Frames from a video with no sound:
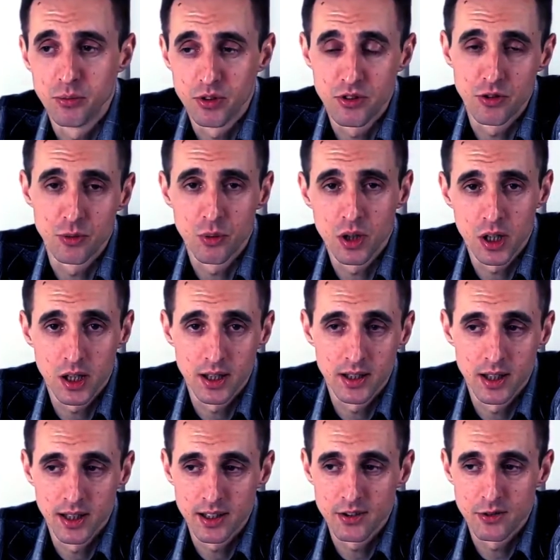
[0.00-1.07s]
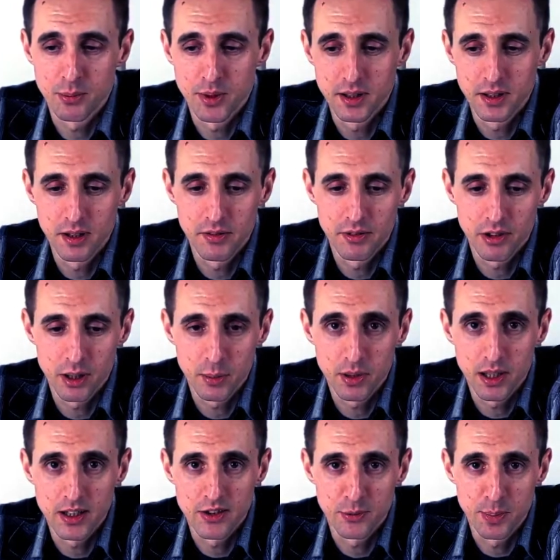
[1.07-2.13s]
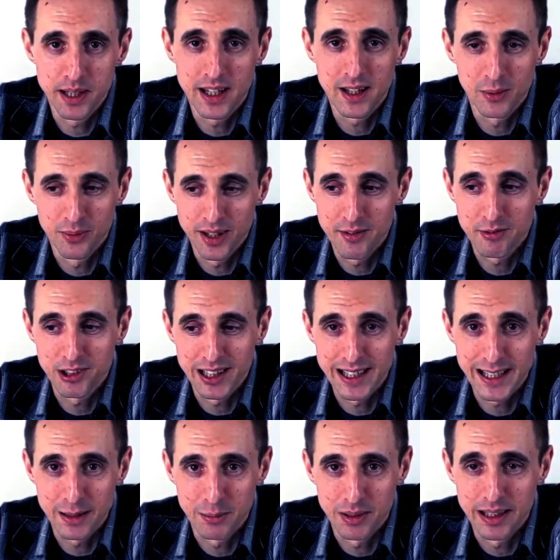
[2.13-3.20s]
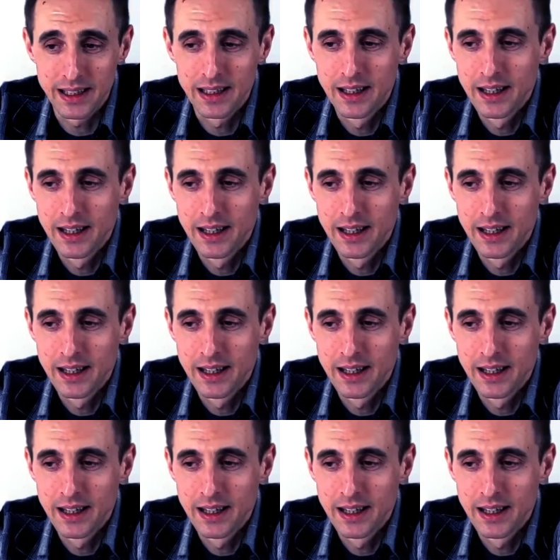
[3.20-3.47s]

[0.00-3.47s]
which is why I like to be a very plain speaking whenever I can be,